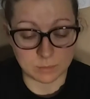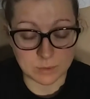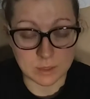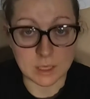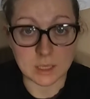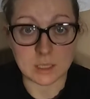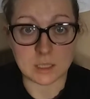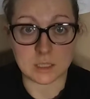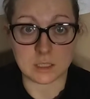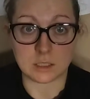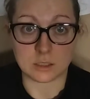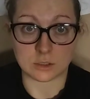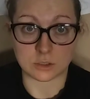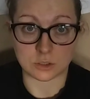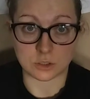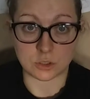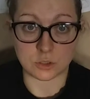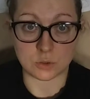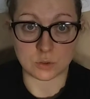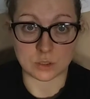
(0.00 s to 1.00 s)
they heal,
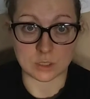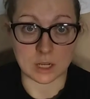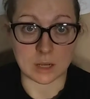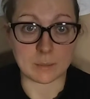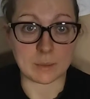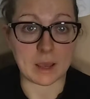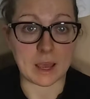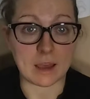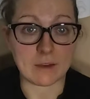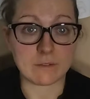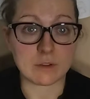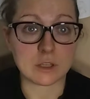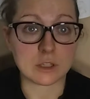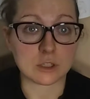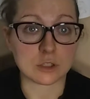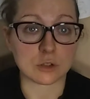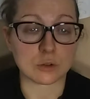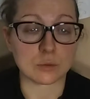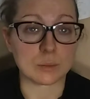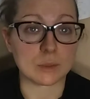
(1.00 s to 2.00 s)
so you stop having
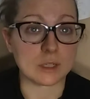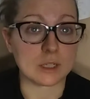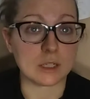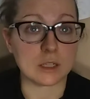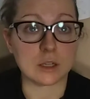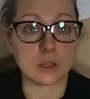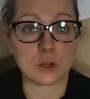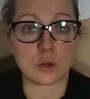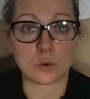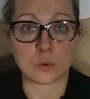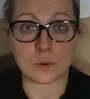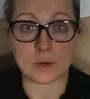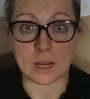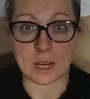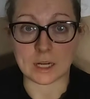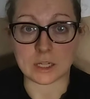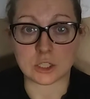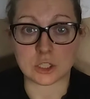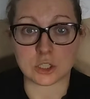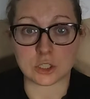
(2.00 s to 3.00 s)
so many
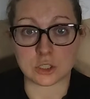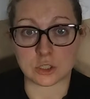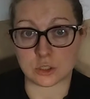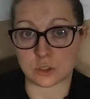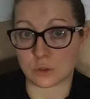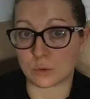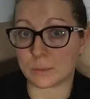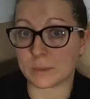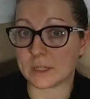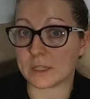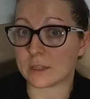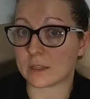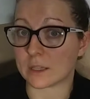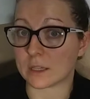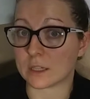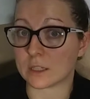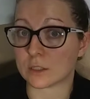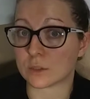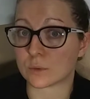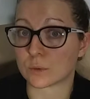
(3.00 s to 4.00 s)
reactions to so many
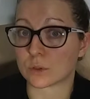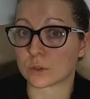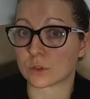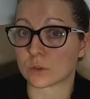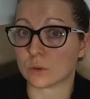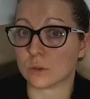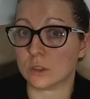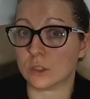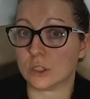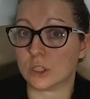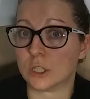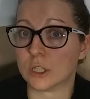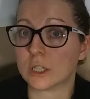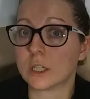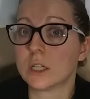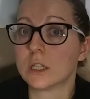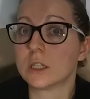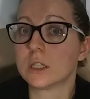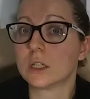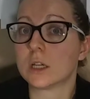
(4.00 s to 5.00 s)
things for so long.
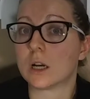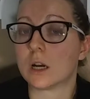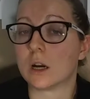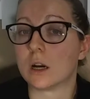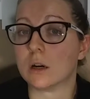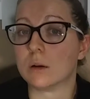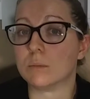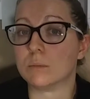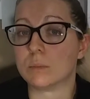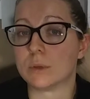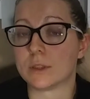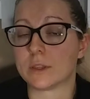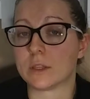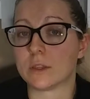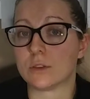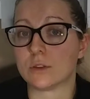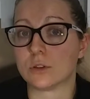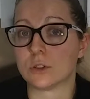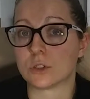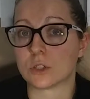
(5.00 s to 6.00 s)
But
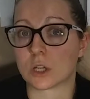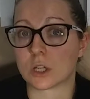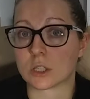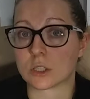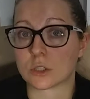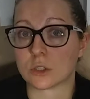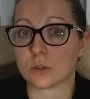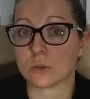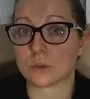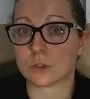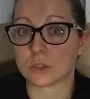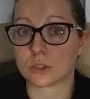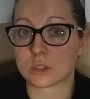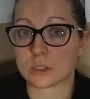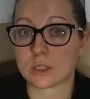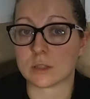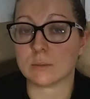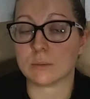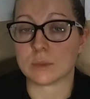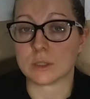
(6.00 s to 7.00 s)
then there's also
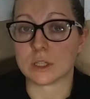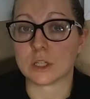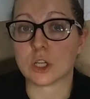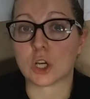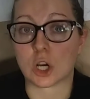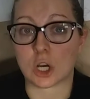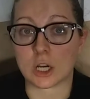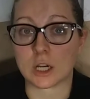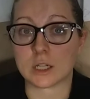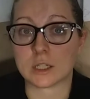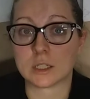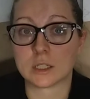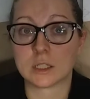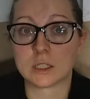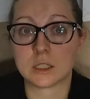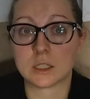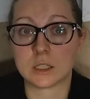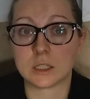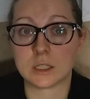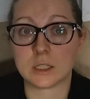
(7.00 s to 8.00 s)
just them being caught
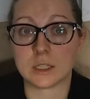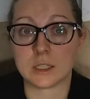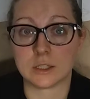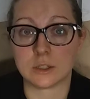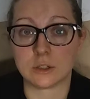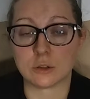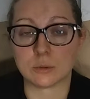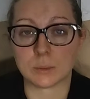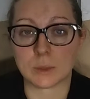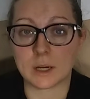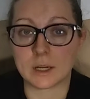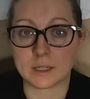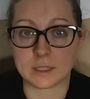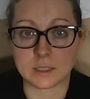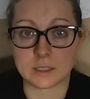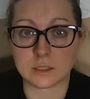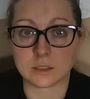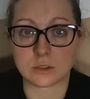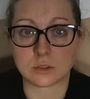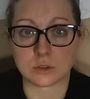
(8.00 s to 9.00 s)
in your
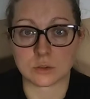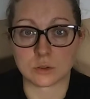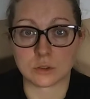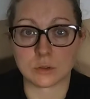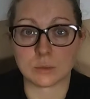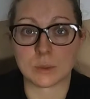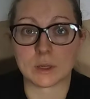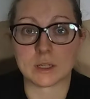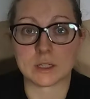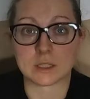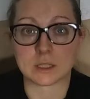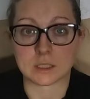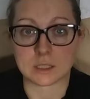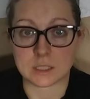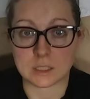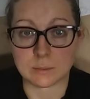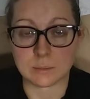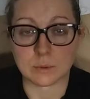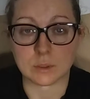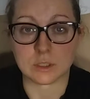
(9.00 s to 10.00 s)
body, so your body's going to
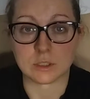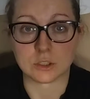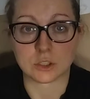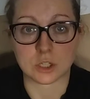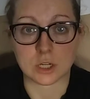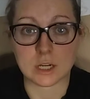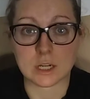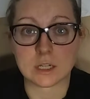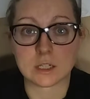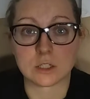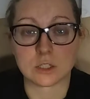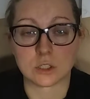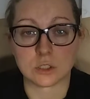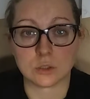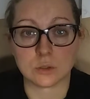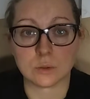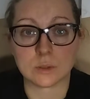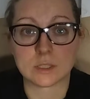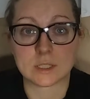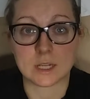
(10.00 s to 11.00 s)
keep on trying
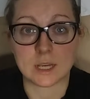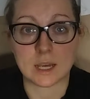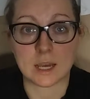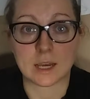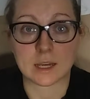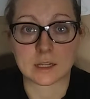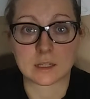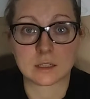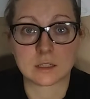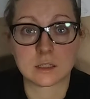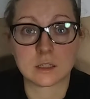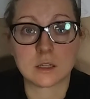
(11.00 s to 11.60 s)
to attack.